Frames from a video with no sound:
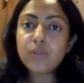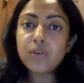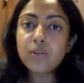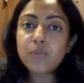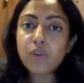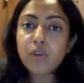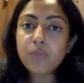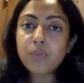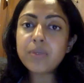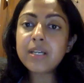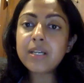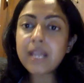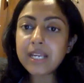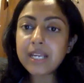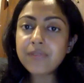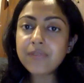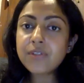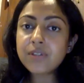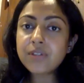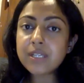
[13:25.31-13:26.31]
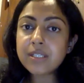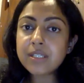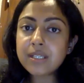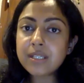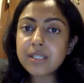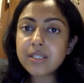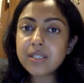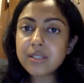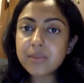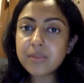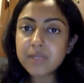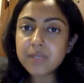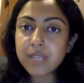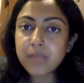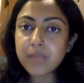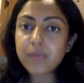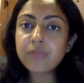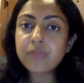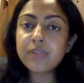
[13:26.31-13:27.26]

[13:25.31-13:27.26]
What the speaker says: proper life stresses, some of